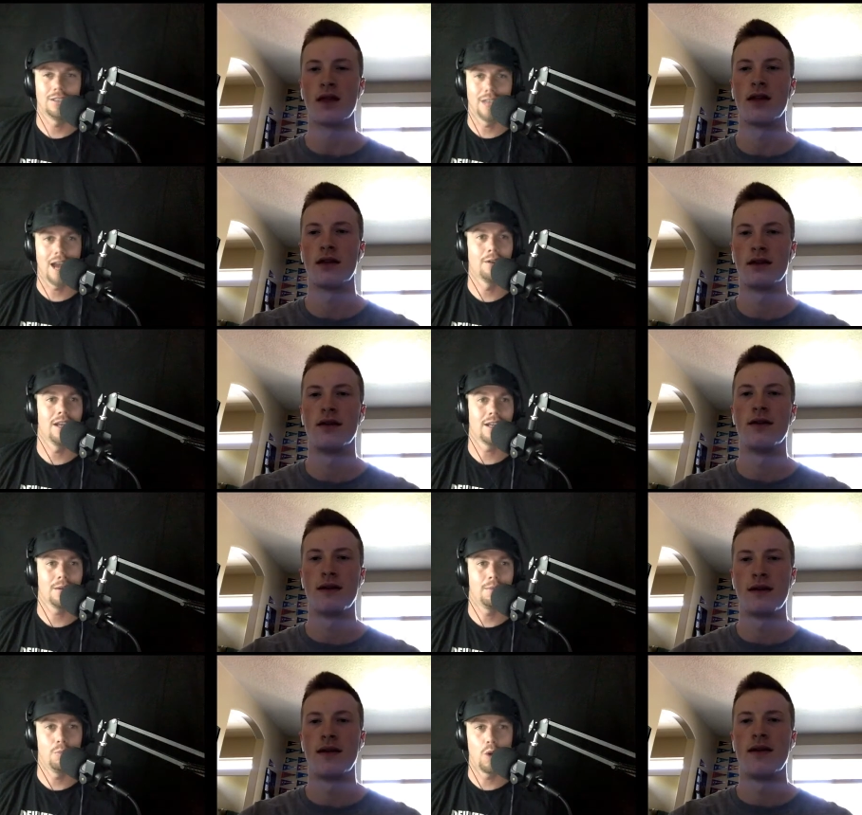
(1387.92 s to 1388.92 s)
Speaker 1: now, like
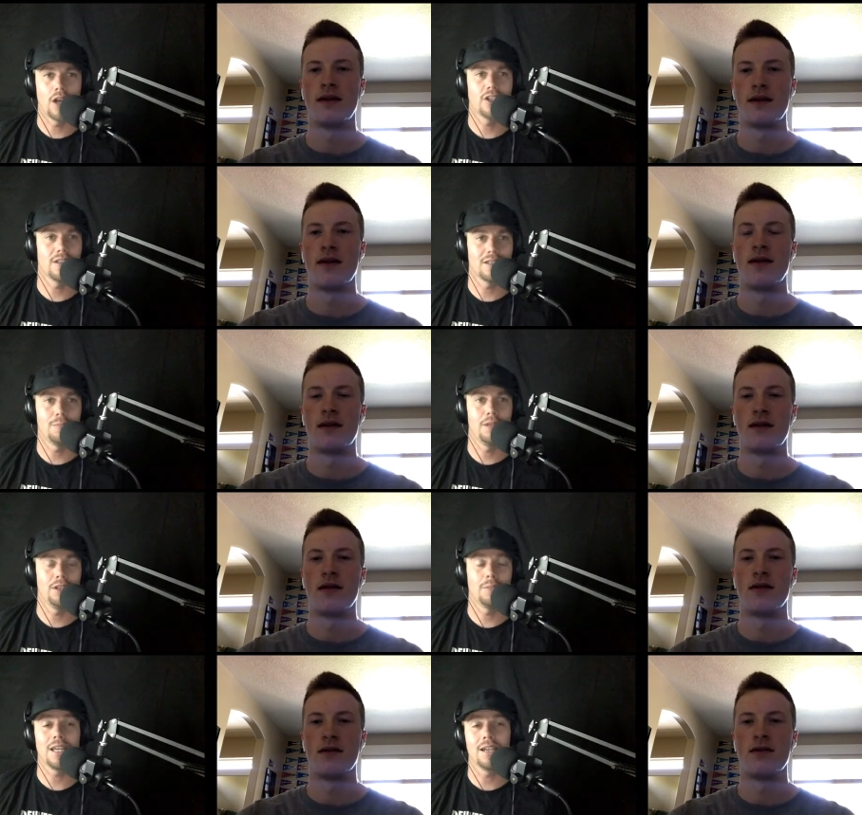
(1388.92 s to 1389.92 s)
watching this build
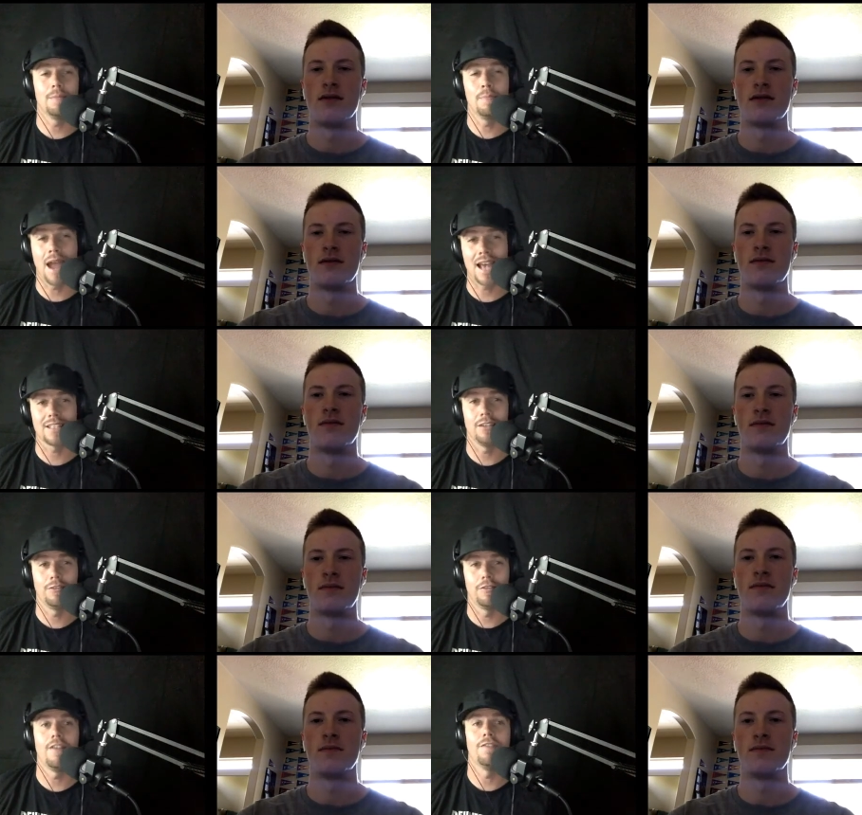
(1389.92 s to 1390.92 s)
and being a massive
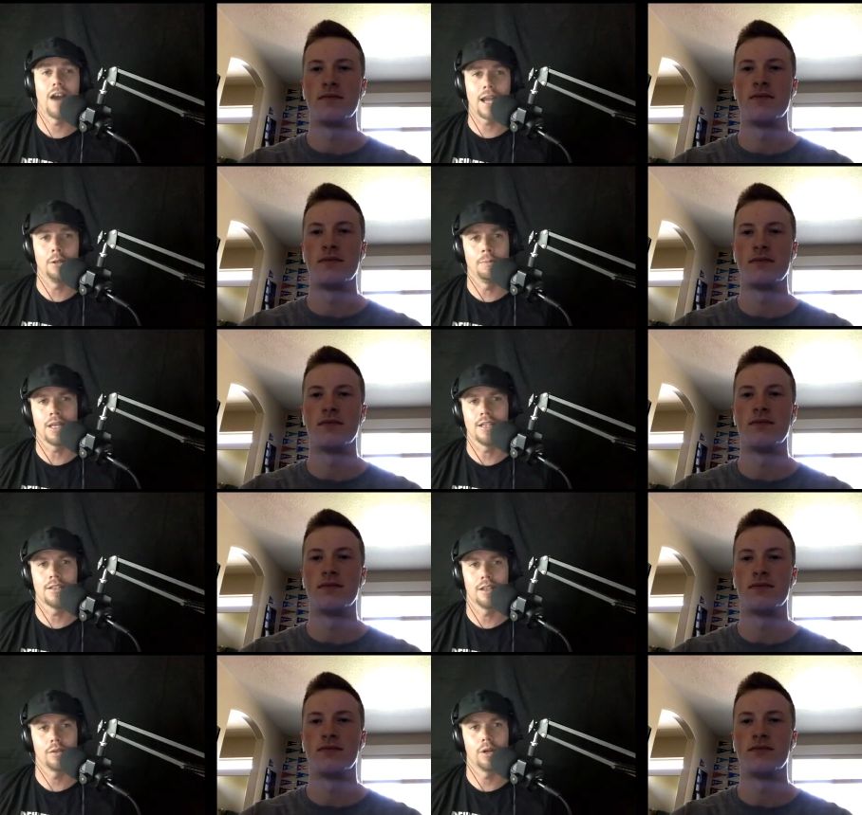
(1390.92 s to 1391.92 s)
vital piece
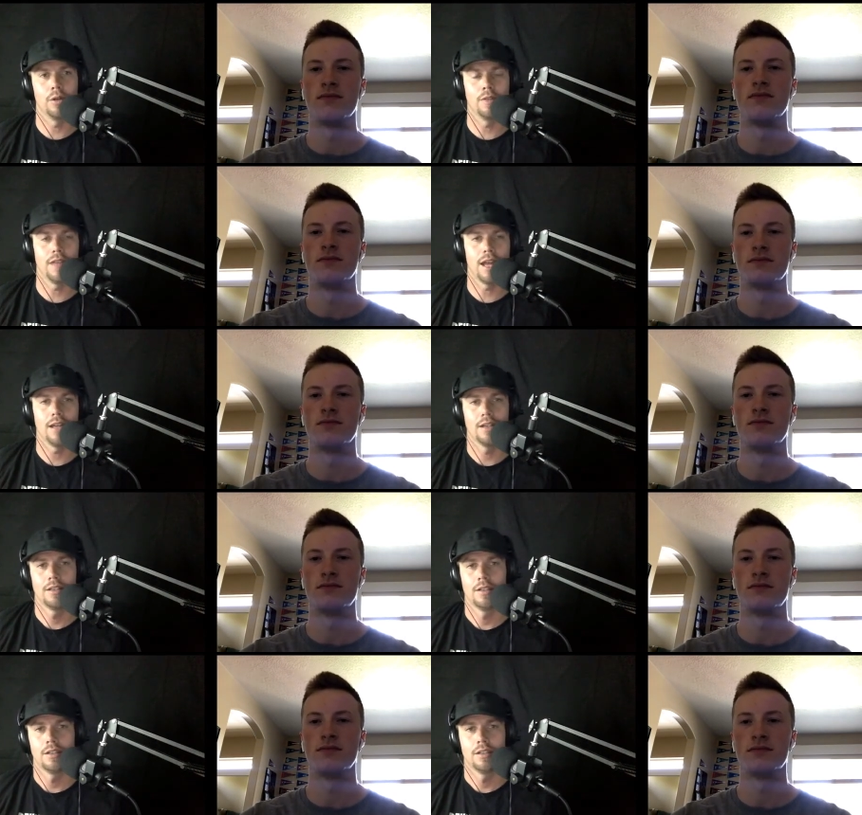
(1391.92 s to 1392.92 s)
to the growth of that?
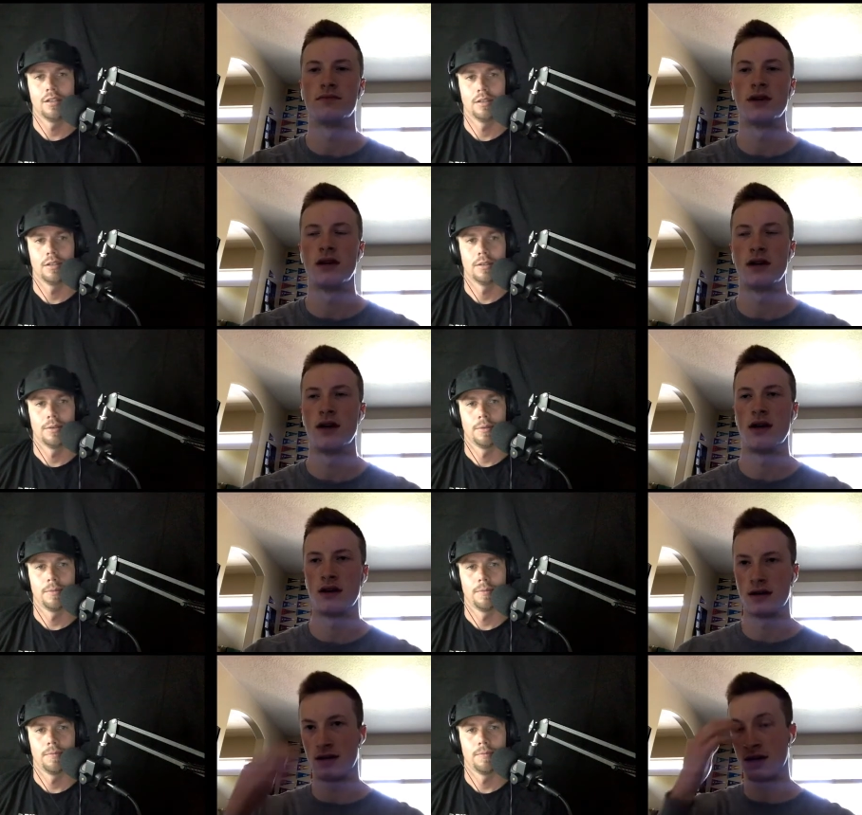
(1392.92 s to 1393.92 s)

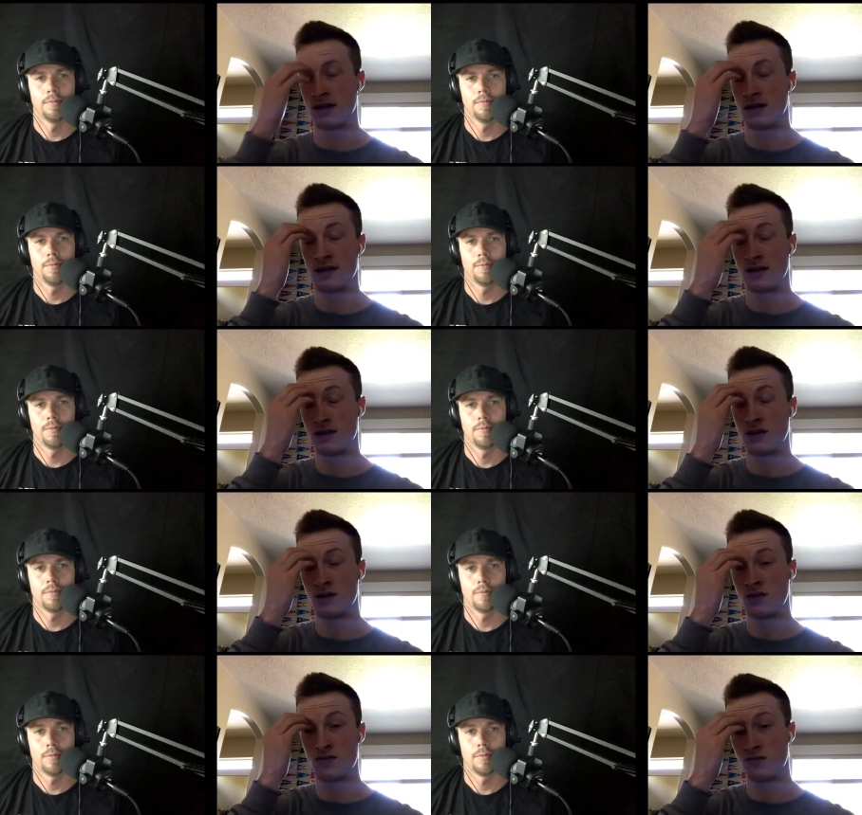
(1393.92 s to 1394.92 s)
Speaker 2: Gotcha.
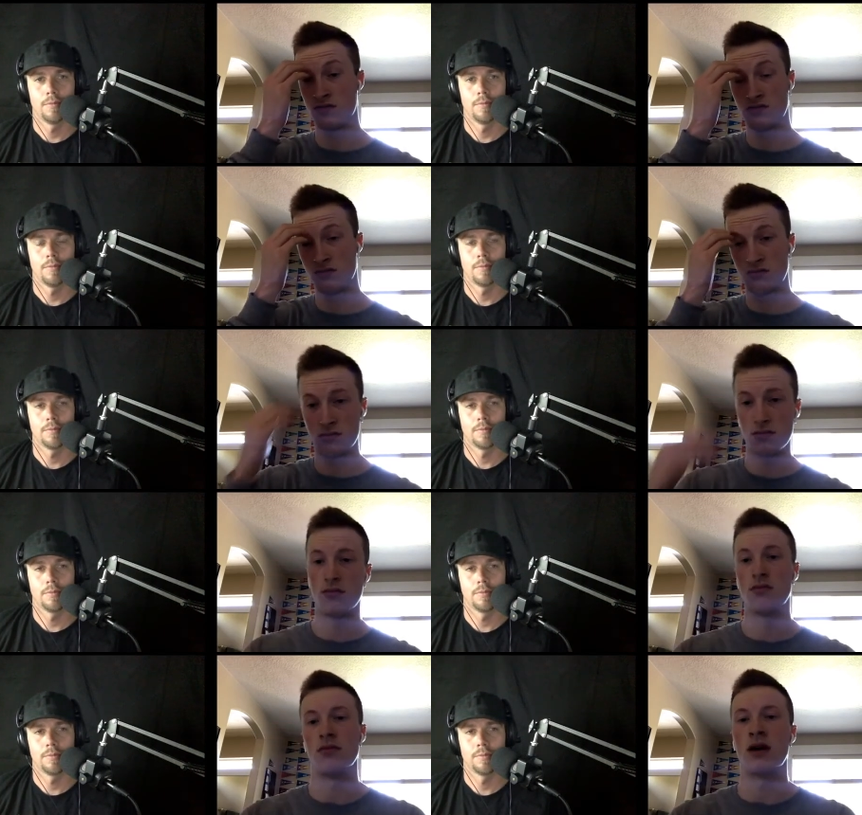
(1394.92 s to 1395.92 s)
So
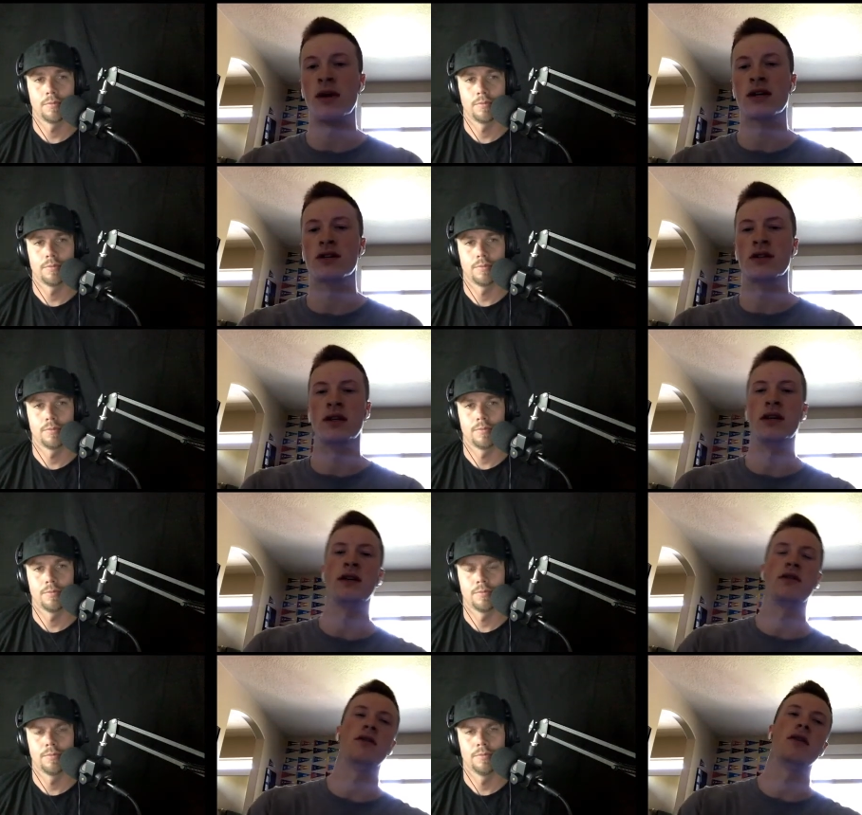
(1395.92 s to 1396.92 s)
I'm
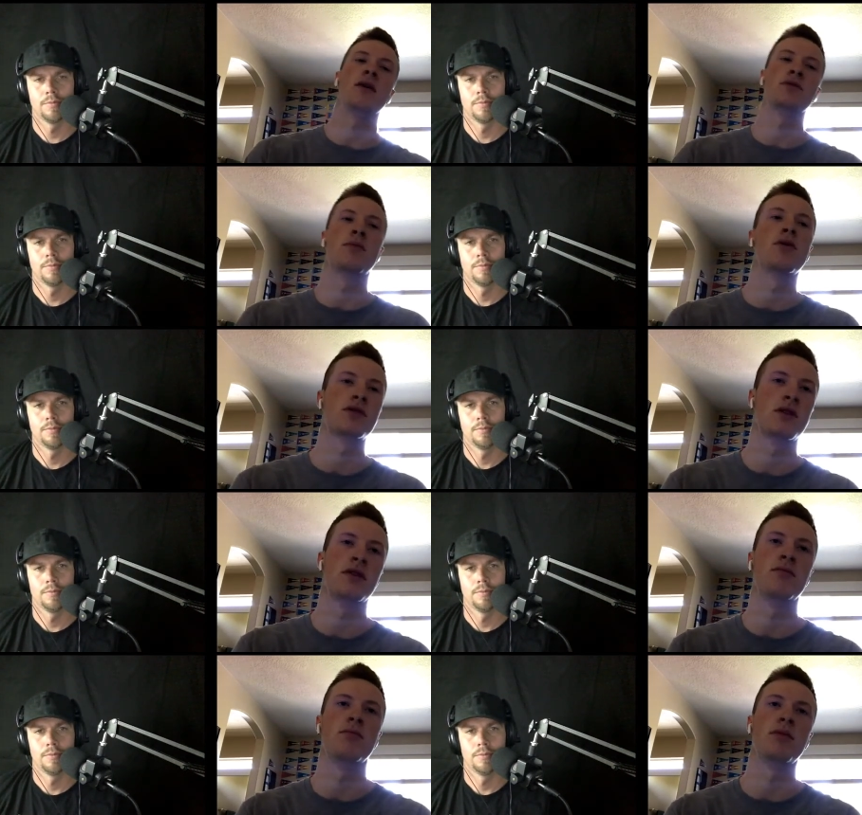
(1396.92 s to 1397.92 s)
actually I'm supposed
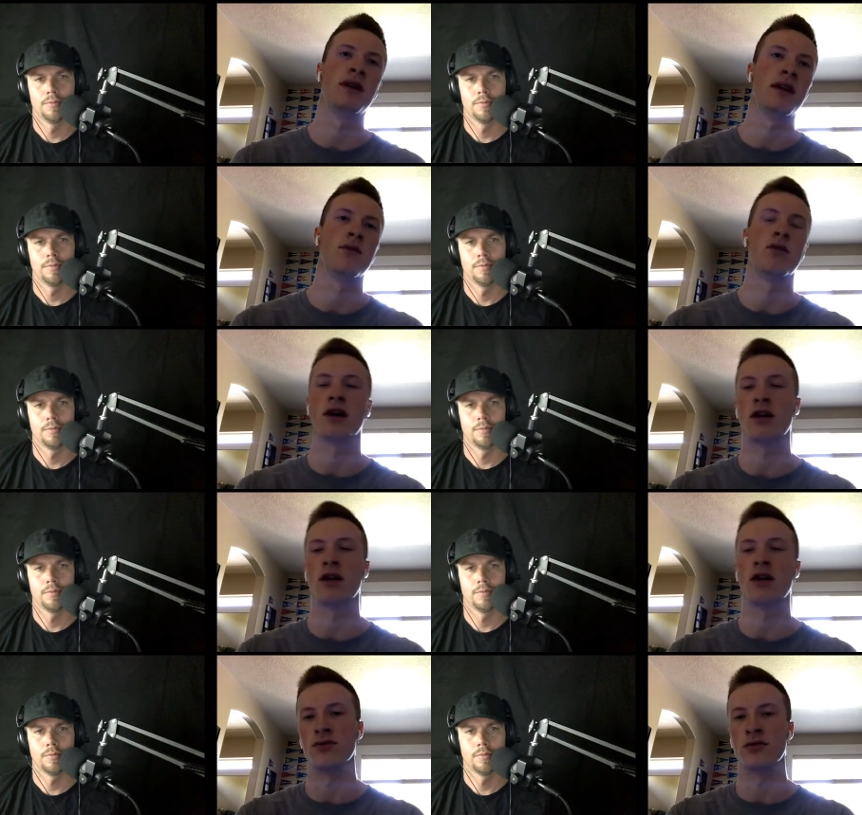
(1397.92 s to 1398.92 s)
to be in my
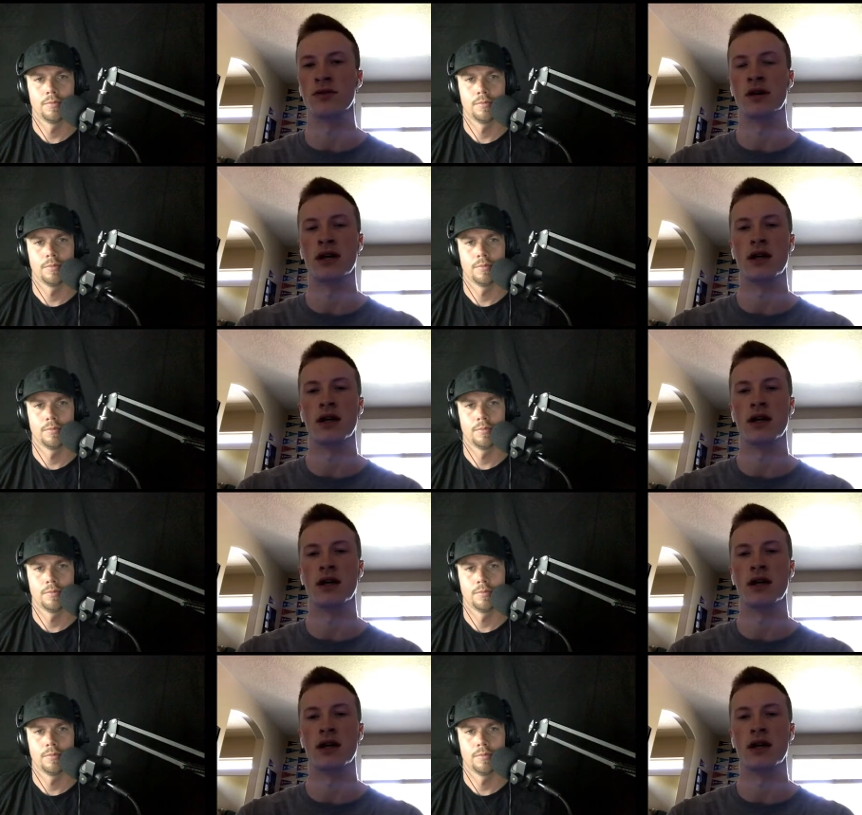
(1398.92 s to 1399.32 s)
boundaries, but